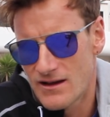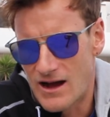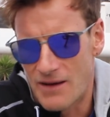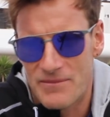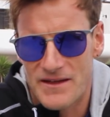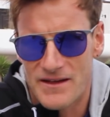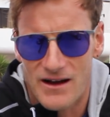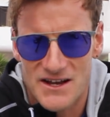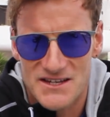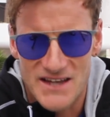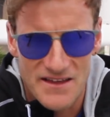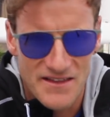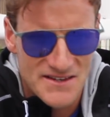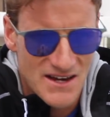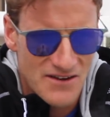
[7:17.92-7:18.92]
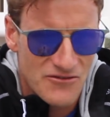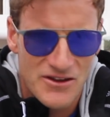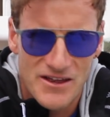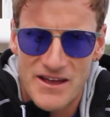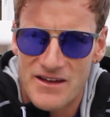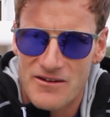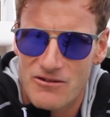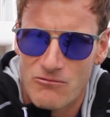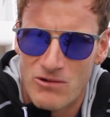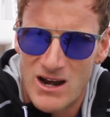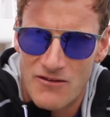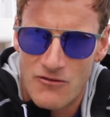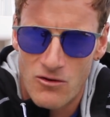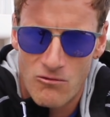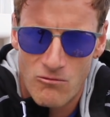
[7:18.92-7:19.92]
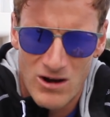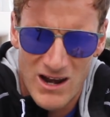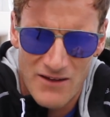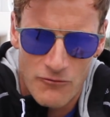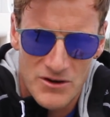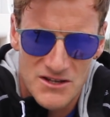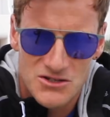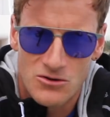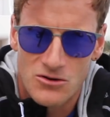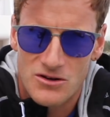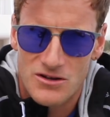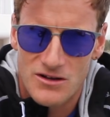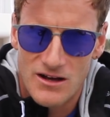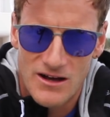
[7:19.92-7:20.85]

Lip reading: I say this every year whenever we talk.